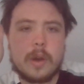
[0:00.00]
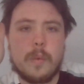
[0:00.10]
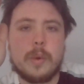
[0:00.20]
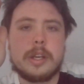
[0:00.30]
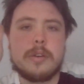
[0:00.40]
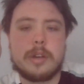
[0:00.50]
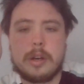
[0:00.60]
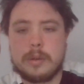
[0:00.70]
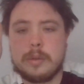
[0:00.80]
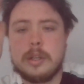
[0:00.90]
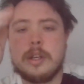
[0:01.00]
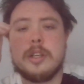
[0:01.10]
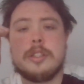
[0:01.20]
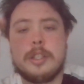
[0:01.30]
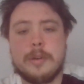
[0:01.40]
when you go
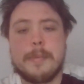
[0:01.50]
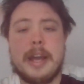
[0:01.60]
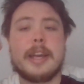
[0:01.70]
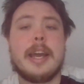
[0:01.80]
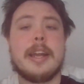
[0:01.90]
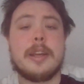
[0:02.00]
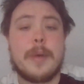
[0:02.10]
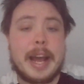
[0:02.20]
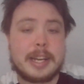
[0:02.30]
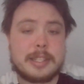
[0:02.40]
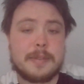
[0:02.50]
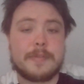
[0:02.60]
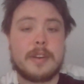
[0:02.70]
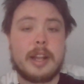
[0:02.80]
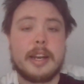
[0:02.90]
to a bank and you ask them
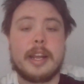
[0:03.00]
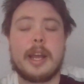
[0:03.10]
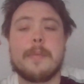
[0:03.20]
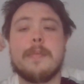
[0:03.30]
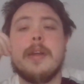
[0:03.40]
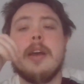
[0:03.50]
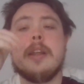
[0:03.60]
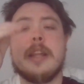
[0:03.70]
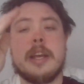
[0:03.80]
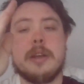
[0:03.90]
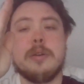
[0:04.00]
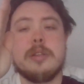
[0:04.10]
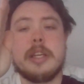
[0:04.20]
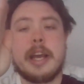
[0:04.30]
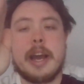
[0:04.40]
for lending, they
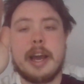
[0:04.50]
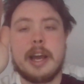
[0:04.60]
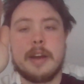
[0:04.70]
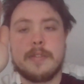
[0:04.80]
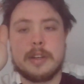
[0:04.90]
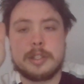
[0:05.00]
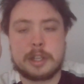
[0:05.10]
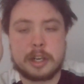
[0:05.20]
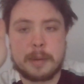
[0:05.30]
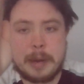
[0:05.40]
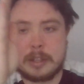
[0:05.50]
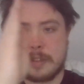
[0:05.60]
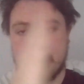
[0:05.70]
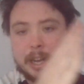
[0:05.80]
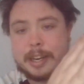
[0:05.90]
usually have certain amounts
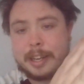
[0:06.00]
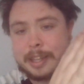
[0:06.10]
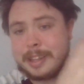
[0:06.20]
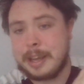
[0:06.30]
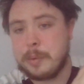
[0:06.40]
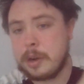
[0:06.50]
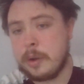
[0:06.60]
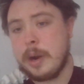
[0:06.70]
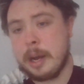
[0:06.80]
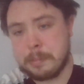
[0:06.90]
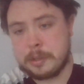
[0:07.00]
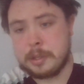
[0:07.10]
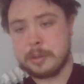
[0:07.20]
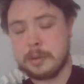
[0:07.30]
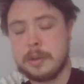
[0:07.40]
of lending that they will go up
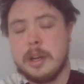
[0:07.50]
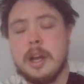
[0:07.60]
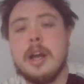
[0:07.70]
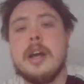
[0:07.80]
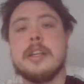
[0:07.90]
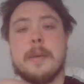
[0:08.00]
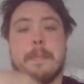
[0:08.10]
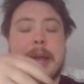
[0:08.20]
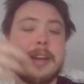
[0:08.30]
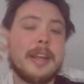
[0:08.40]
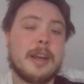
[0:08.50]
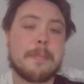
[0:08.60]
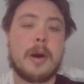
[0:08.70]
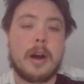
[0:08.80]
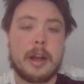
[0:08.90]
to depending
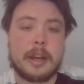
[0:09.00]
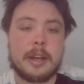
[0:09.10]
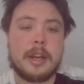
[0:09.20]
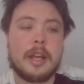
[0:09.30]
upon